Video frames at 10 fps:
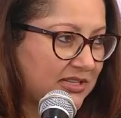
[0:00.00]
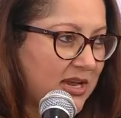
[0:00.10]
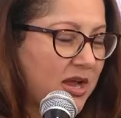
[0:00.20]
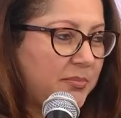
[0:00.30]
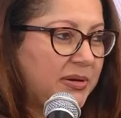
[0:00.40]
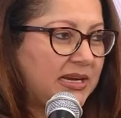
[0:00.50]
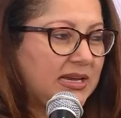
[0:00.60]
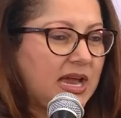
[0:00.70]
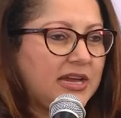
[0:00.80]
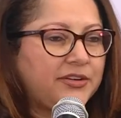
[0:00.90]
But can
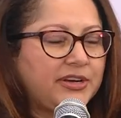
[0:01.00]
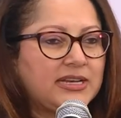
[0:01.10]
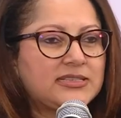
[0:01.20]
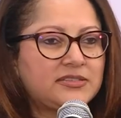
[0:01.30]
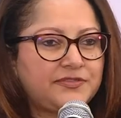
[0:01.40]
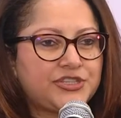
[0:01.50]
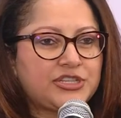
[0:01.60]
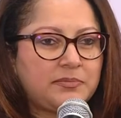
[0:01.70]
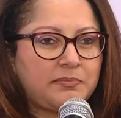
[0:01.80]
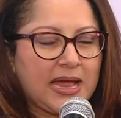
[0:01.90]
I create
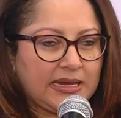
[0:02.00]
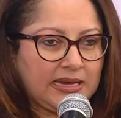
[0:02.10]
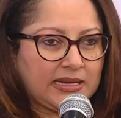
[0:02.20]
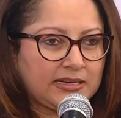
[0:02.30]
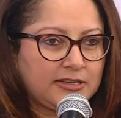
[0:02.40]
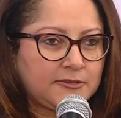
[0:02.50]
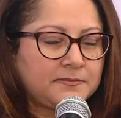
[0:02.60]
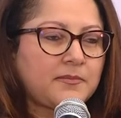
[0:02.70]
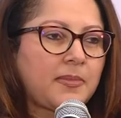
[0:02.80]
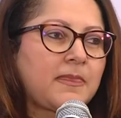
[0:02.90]
sufficient back end
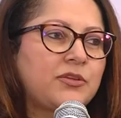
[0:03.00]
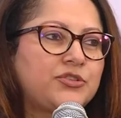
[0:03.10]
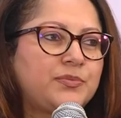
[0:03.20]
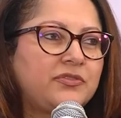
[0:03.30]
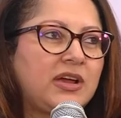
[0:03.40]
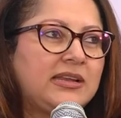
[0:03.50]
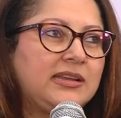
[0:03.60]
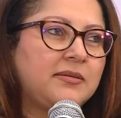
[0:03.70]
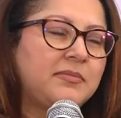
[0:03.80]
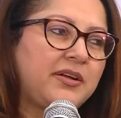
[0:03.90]
to provide the
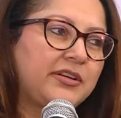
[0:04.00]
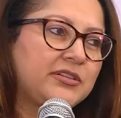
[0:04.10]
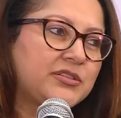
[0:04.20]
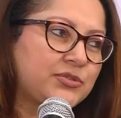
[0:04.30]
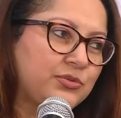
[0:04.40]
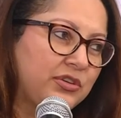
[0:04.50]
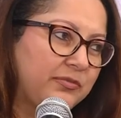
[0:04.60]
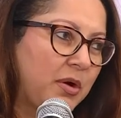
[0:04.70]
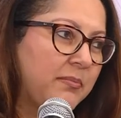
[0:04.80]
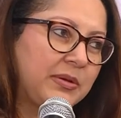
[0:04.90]
American School of
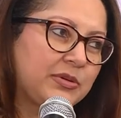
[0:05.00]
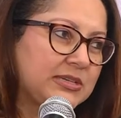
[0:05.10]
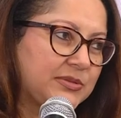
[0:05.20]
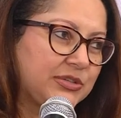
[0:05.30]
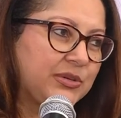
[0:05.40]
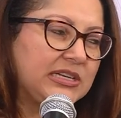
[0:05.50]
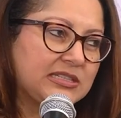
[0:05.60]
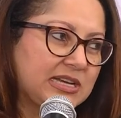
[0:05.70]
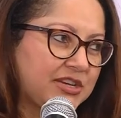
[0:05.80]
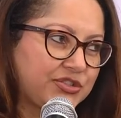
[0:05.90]
Bombay, because I was the only
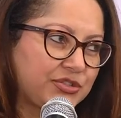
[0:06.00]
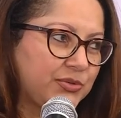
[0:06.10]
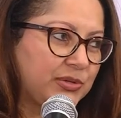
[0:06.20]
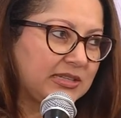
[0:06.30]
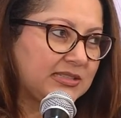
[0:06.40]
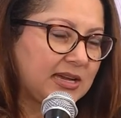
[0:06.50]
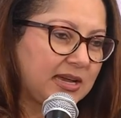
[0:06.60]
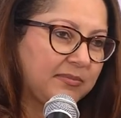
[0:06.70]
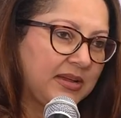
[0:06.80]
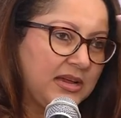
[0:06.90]
international school at the
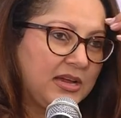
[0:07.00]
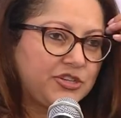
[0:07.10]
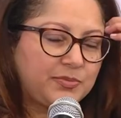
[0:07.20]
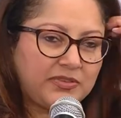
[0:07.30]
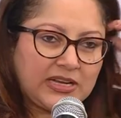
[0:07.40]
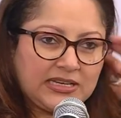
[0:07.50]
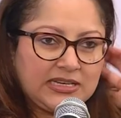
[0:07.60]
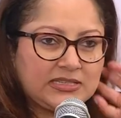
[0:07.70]
time, to provide the